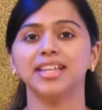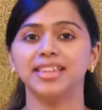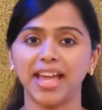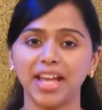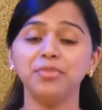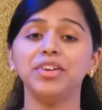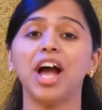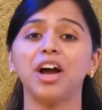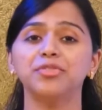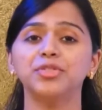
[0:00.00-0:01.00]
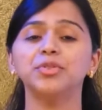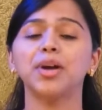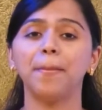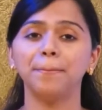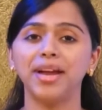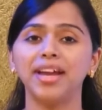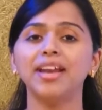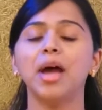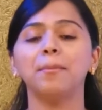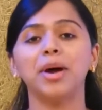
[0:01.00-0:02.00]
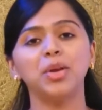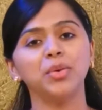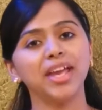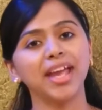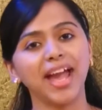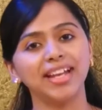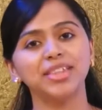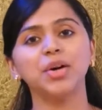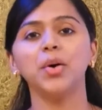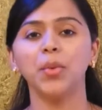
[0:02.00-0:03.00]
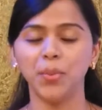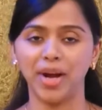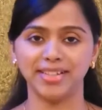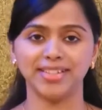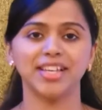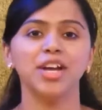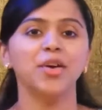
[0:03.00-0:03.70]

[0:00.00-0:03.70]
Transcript: then we have to compare by looking at the ones.